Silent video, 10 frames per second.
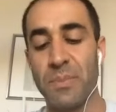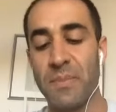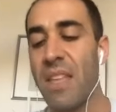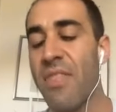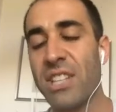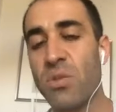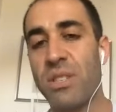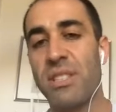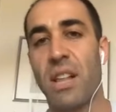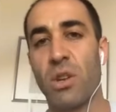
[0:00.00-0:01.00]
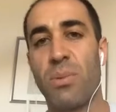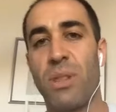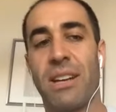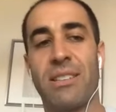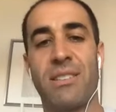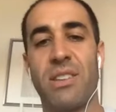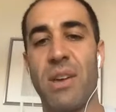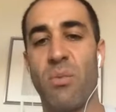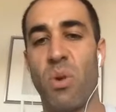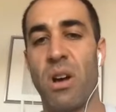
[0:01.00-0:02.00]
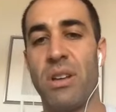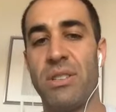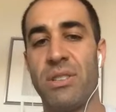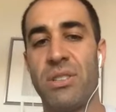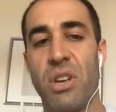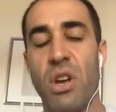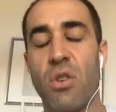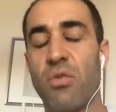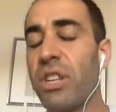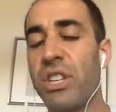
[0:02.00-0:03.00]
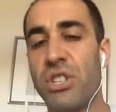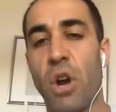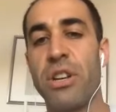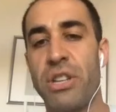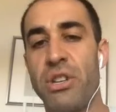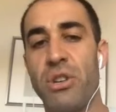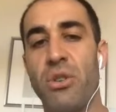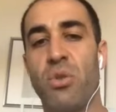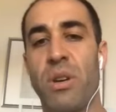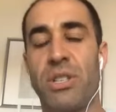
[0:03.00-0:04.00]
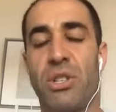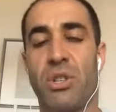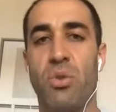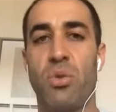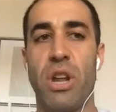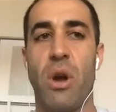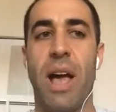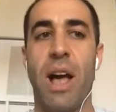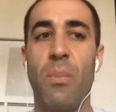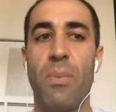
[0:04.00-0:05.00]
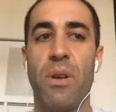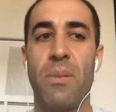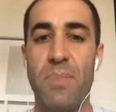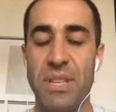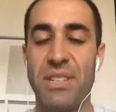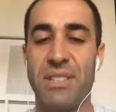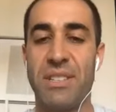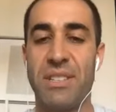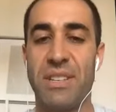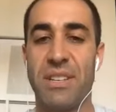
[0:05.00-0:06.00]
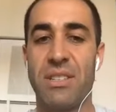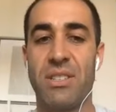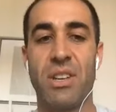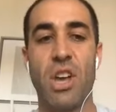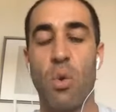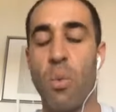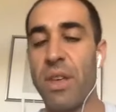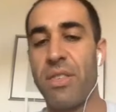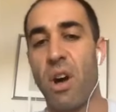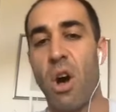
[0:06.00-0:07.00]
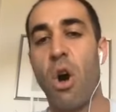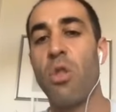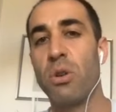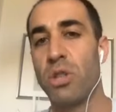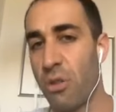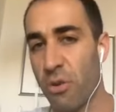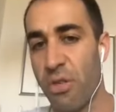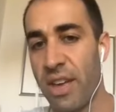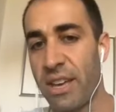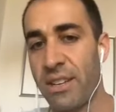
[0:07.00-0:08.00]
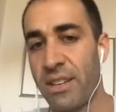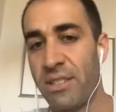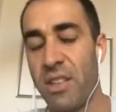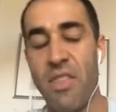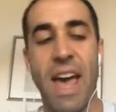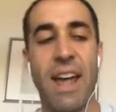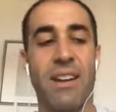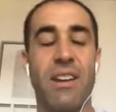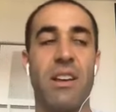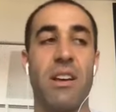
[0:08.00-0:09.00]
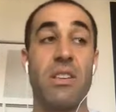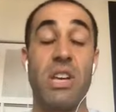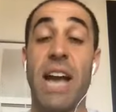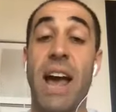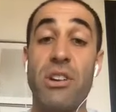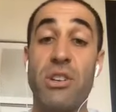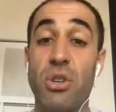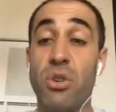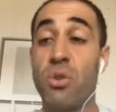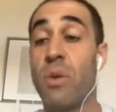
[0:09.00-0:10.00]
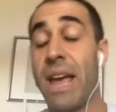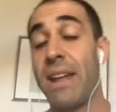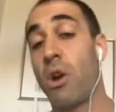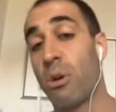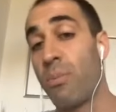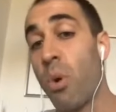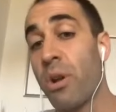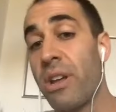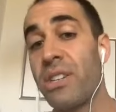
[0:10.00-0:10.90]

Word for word: that's what Sellerplex was really started to do was to, you know, help businesses with all those other things that you got to do and are important,